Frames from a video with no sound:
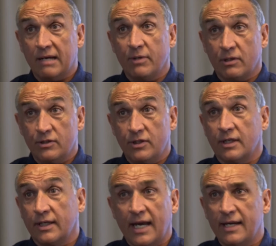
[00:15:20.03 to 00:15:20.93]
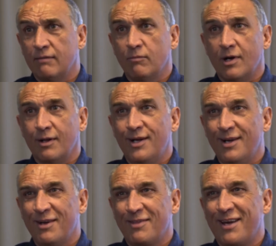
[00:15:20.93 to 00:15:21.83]
because you get in while
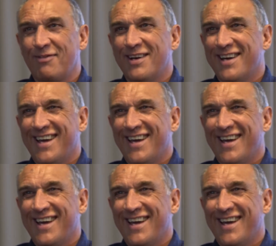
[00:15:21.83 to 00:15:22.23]
they've